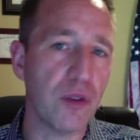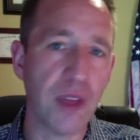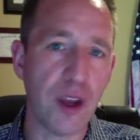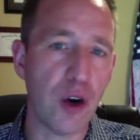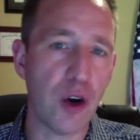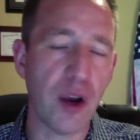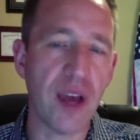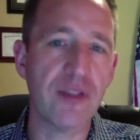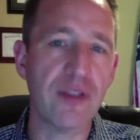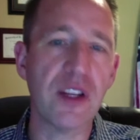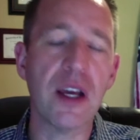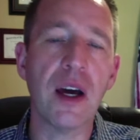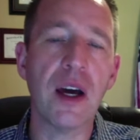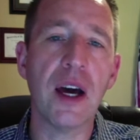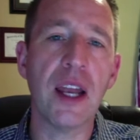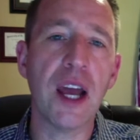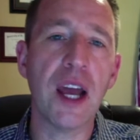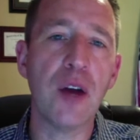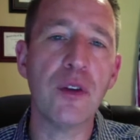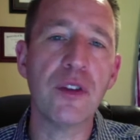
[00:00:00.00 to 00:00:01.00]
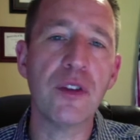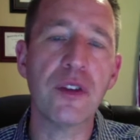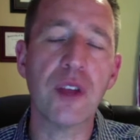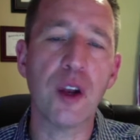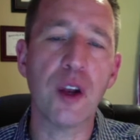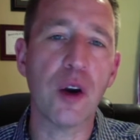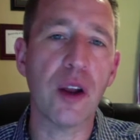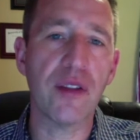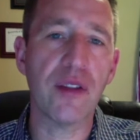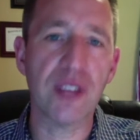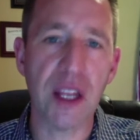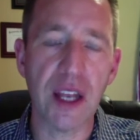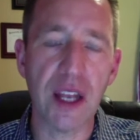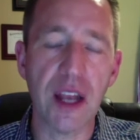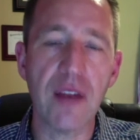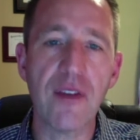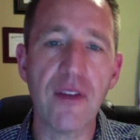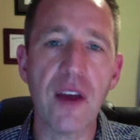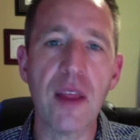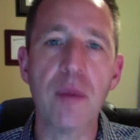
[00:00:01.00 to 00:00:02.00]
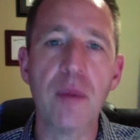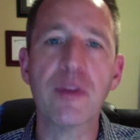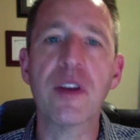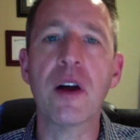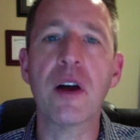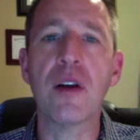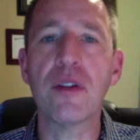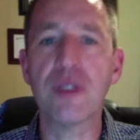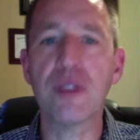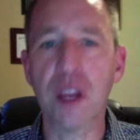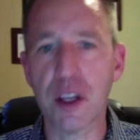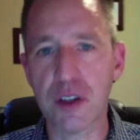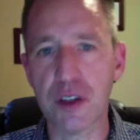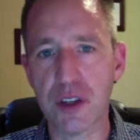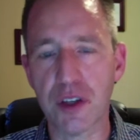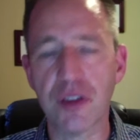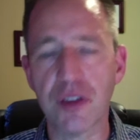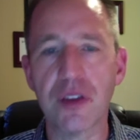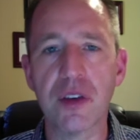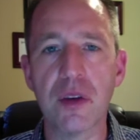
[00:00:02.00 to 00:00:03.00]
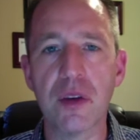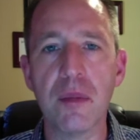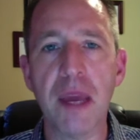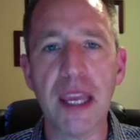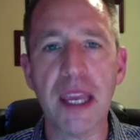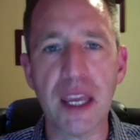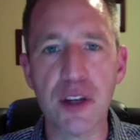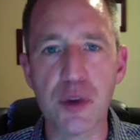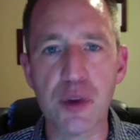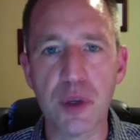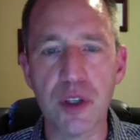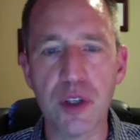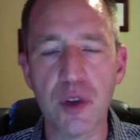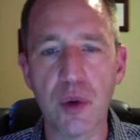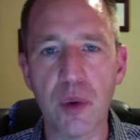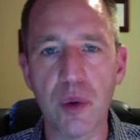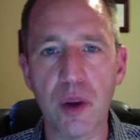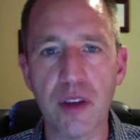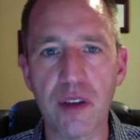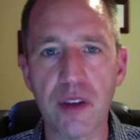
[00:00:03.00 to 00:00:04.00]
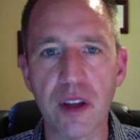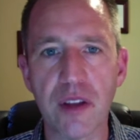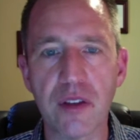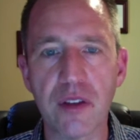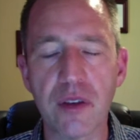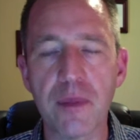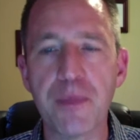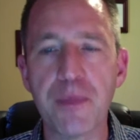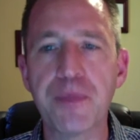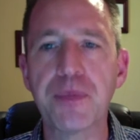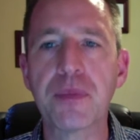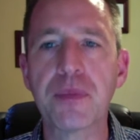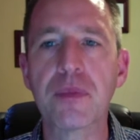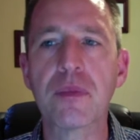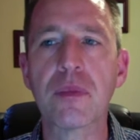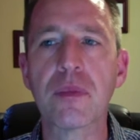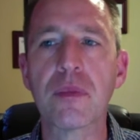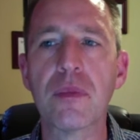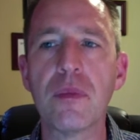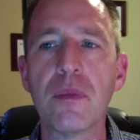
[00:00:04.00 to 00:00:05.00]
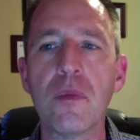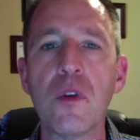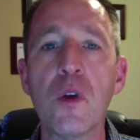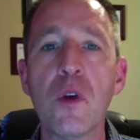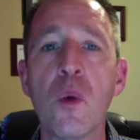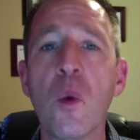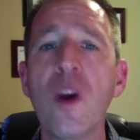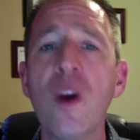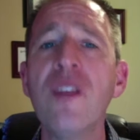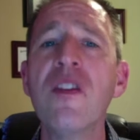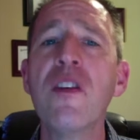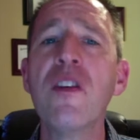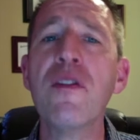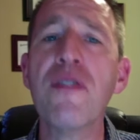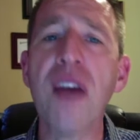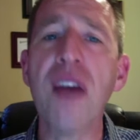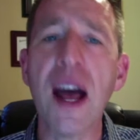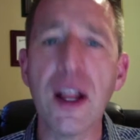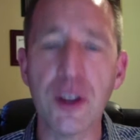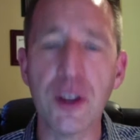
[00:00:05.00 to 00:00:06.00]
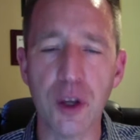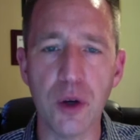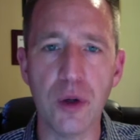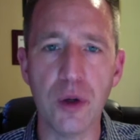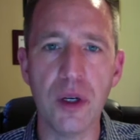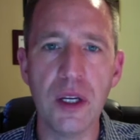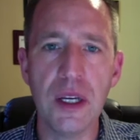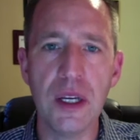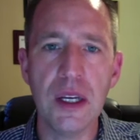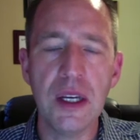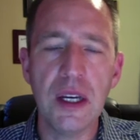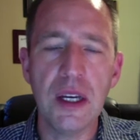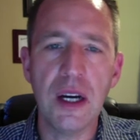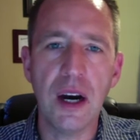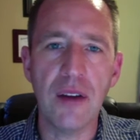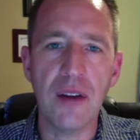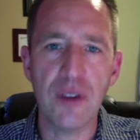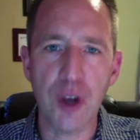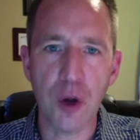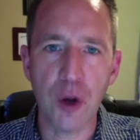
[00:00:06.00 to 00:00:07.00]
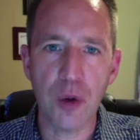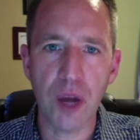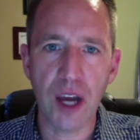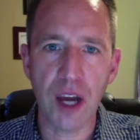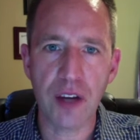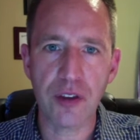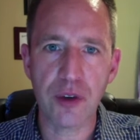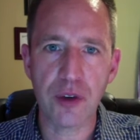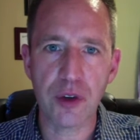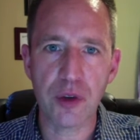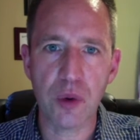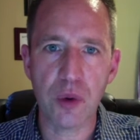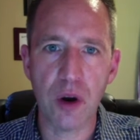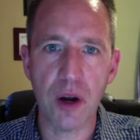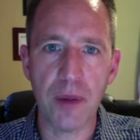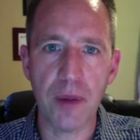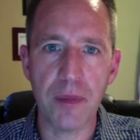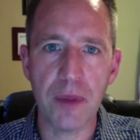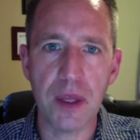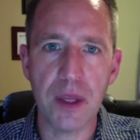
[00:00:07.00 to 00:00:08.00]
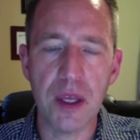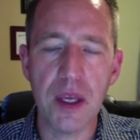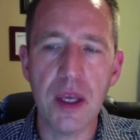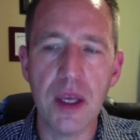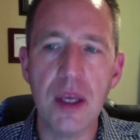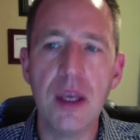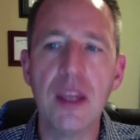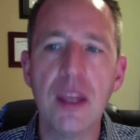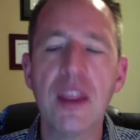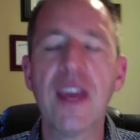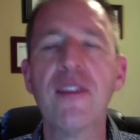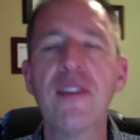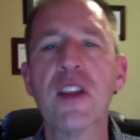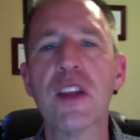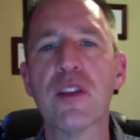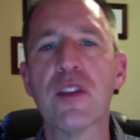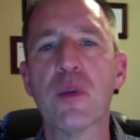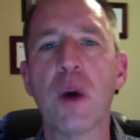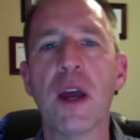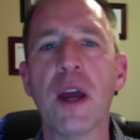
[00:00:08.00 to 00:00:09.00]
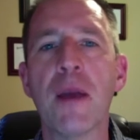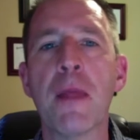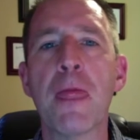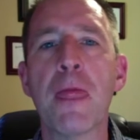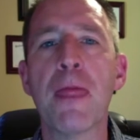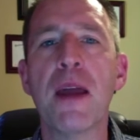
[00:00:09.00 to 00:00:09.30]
They don't have to announce, they don't have to identify themselves, they can just make entry into a residence. What is the value of a no-knock search warrant? Think of it this way.